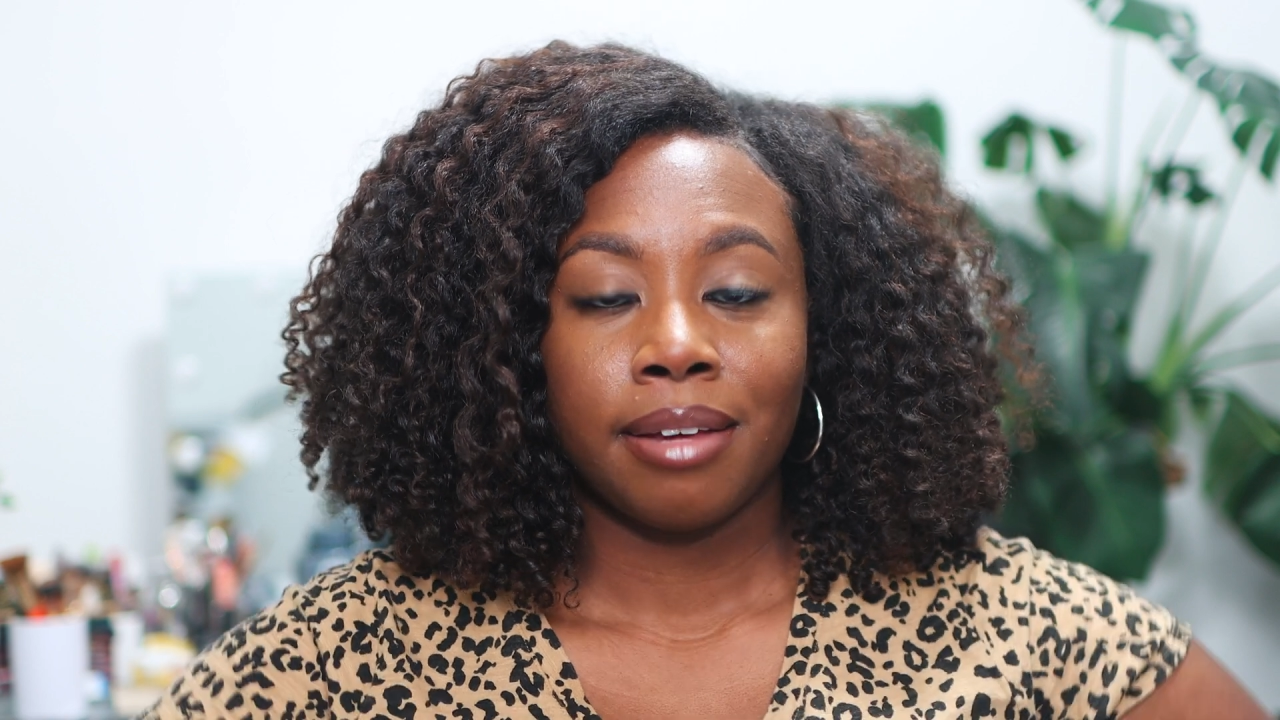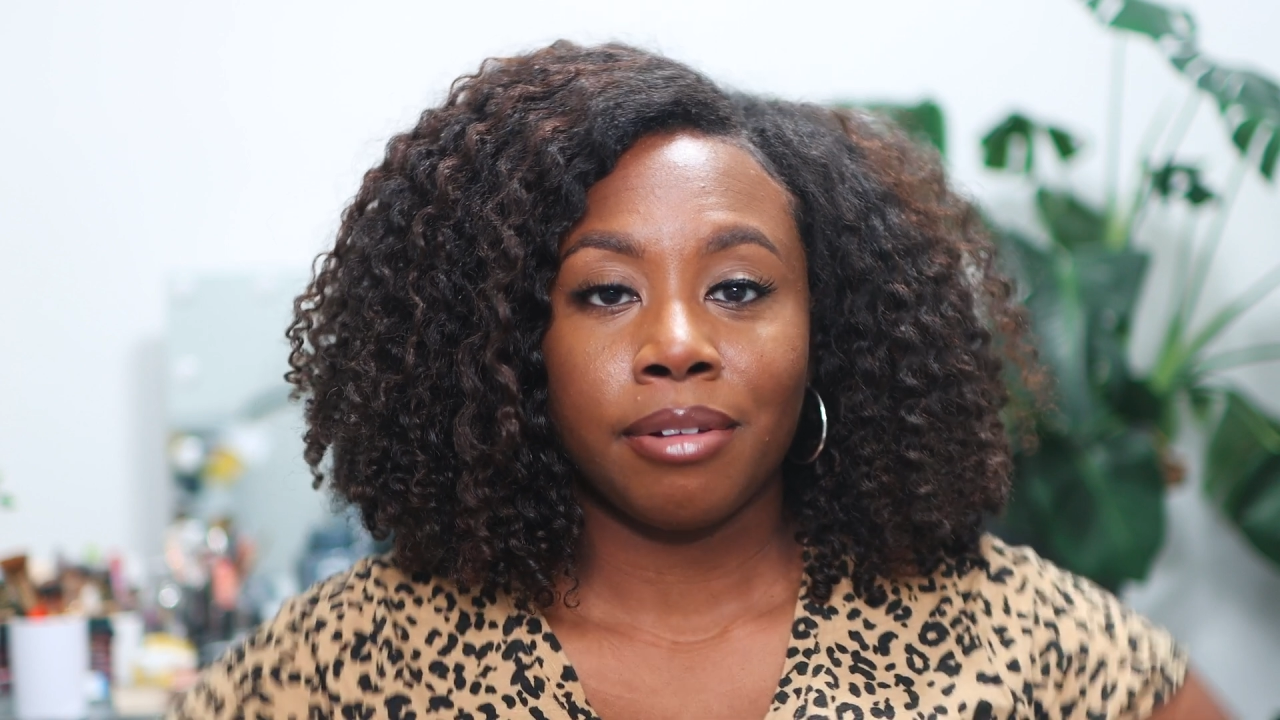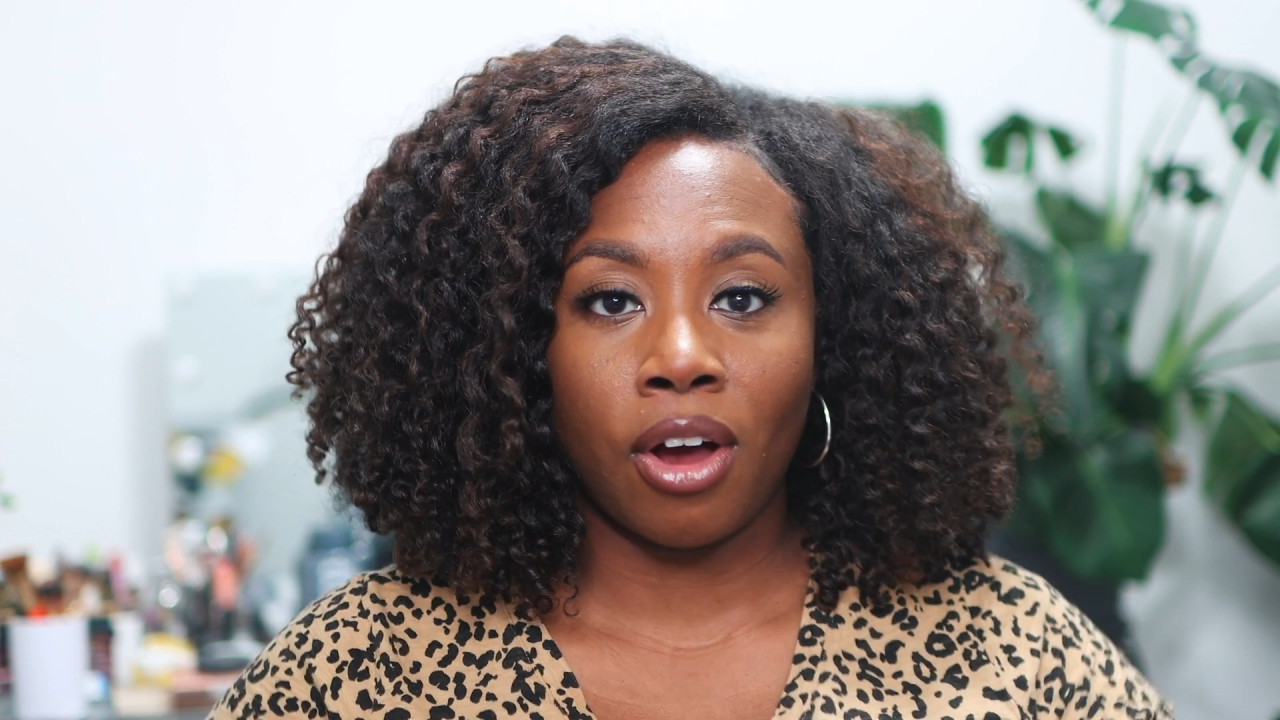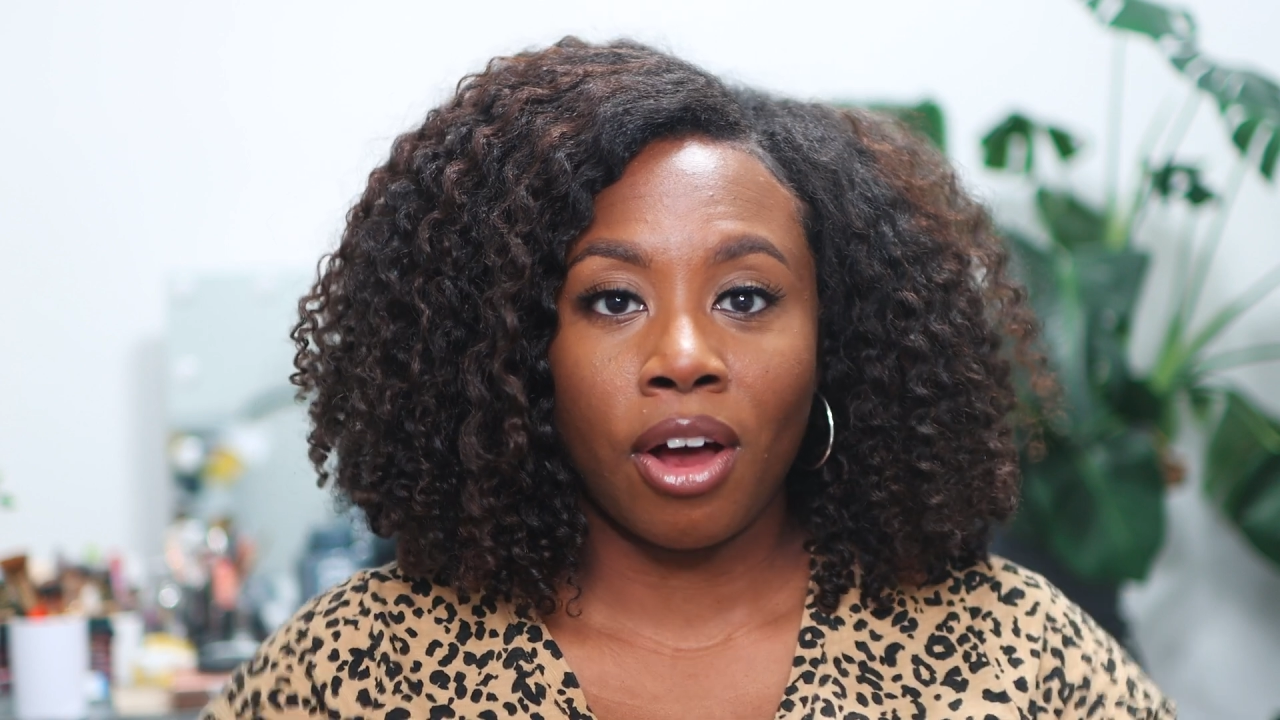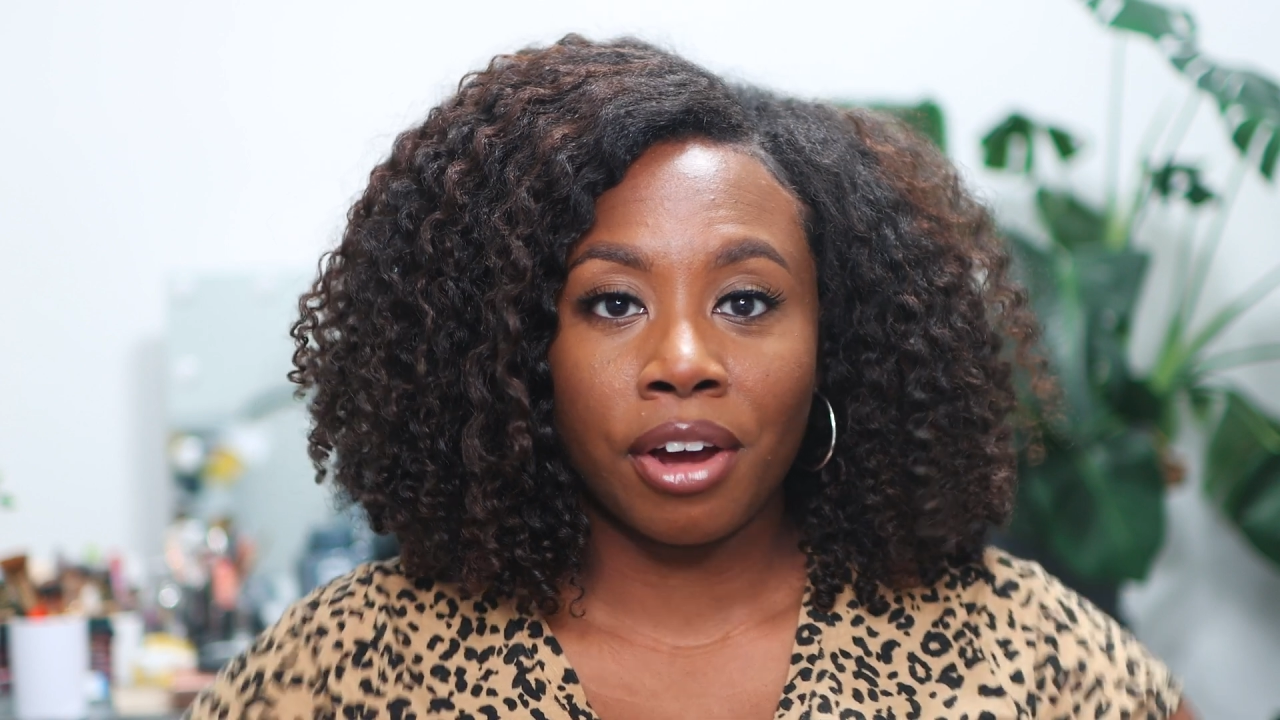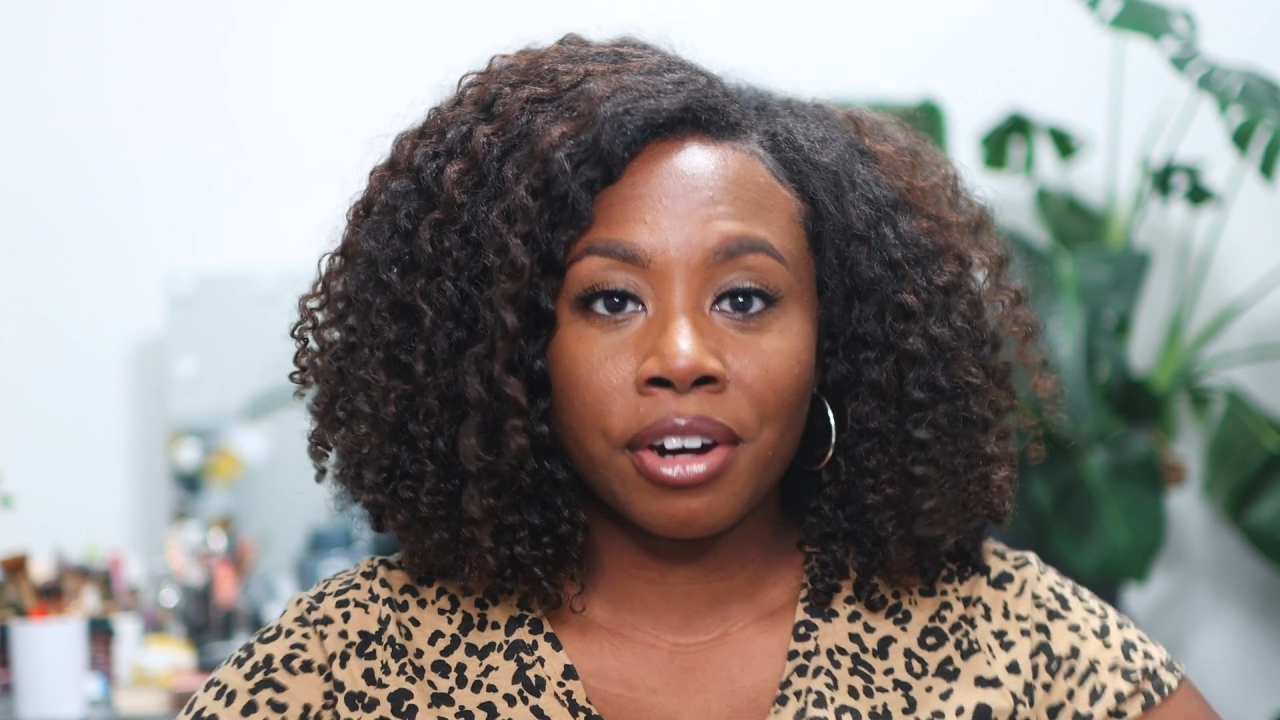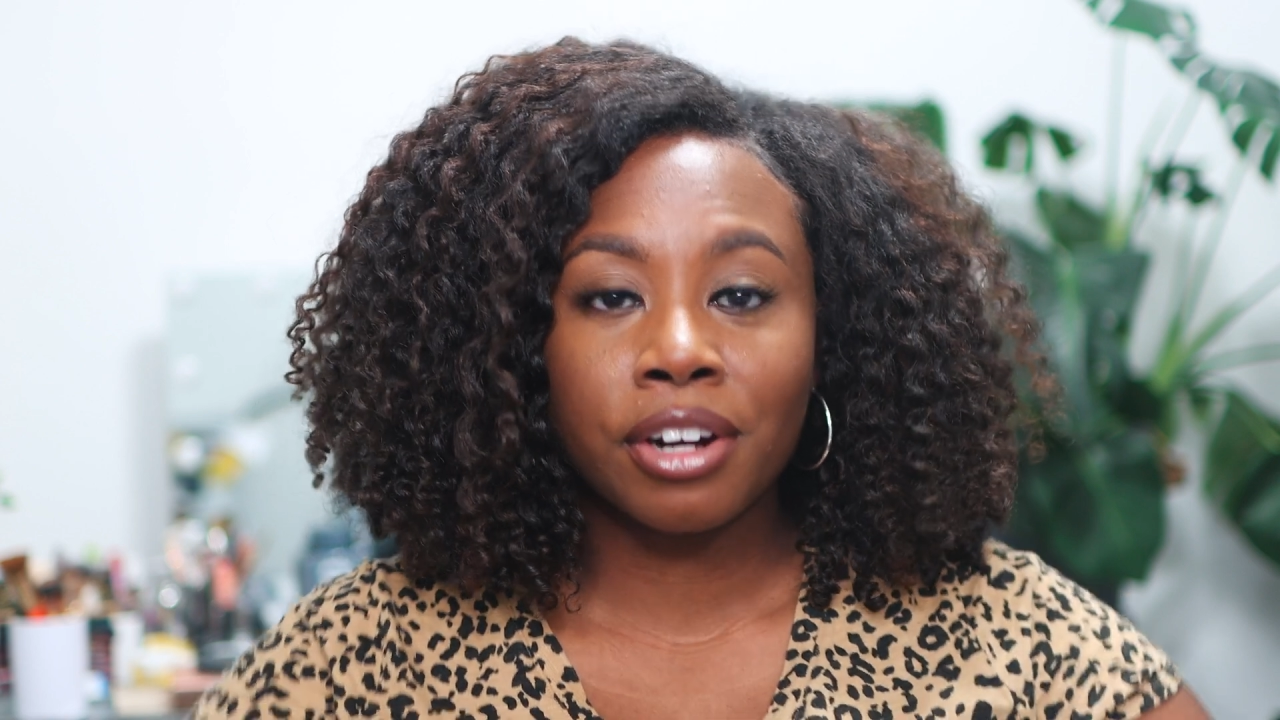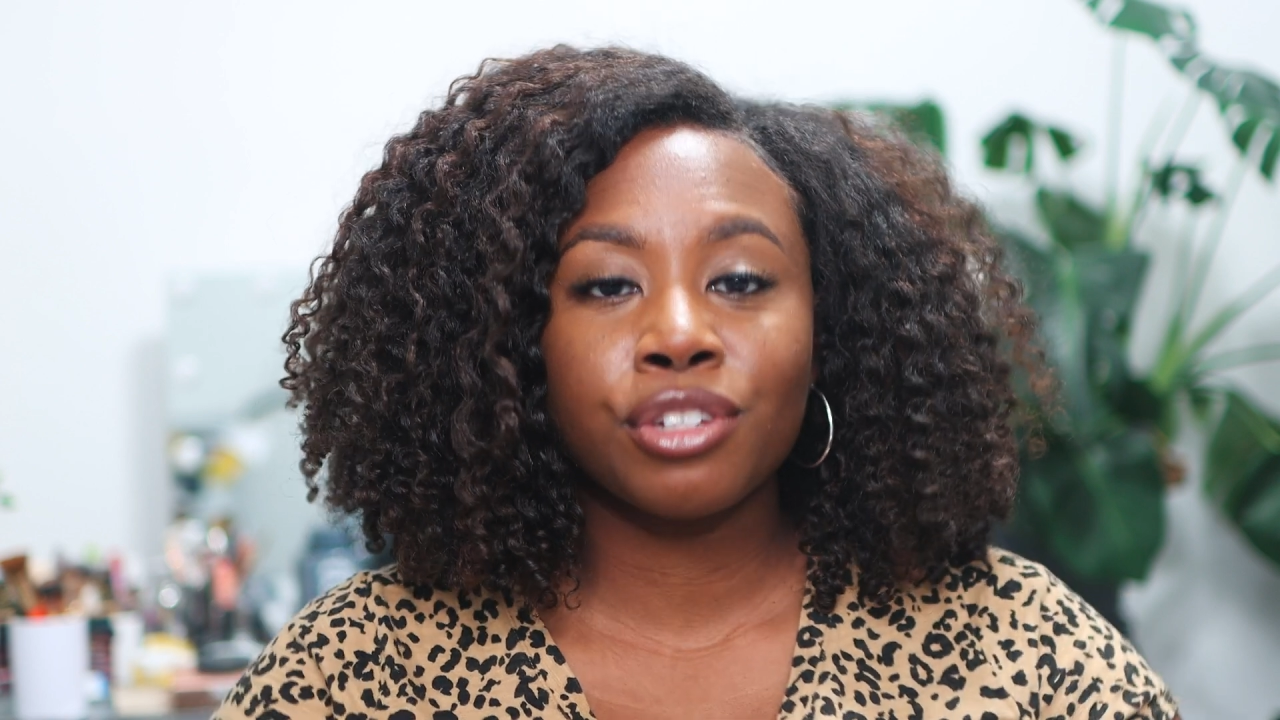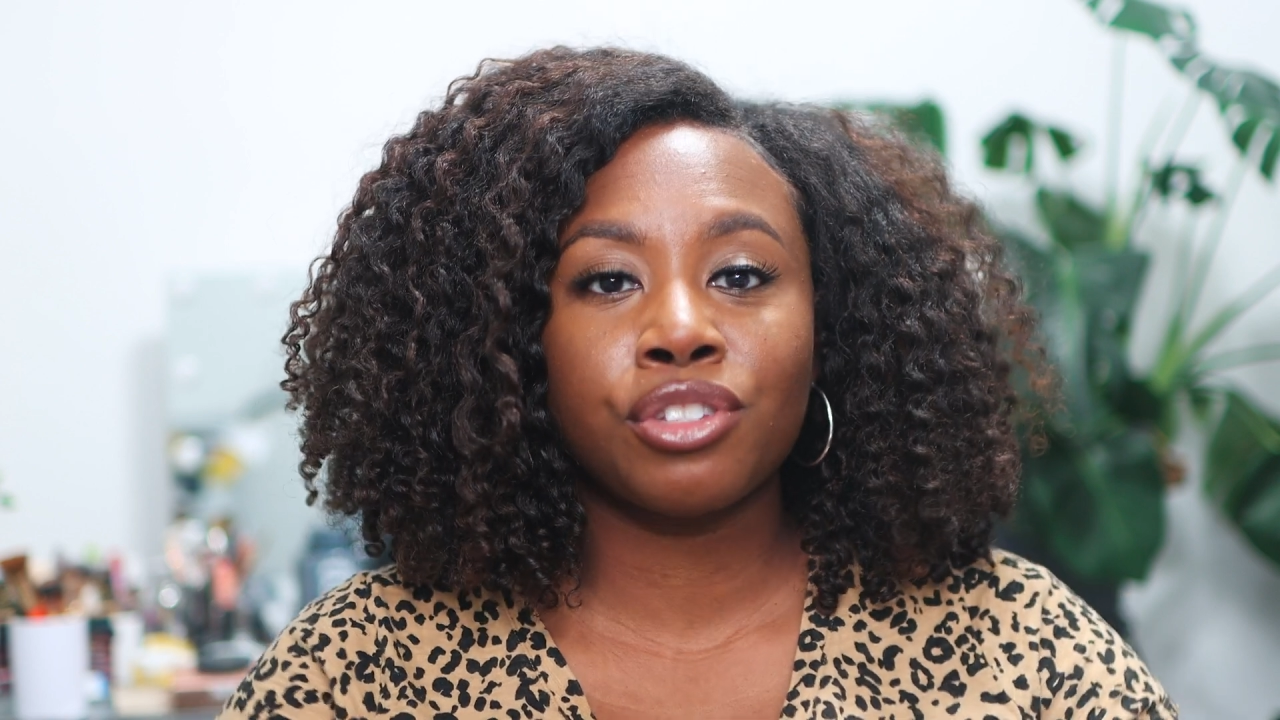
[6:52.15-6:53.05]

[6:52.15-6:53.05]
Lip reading: daughter,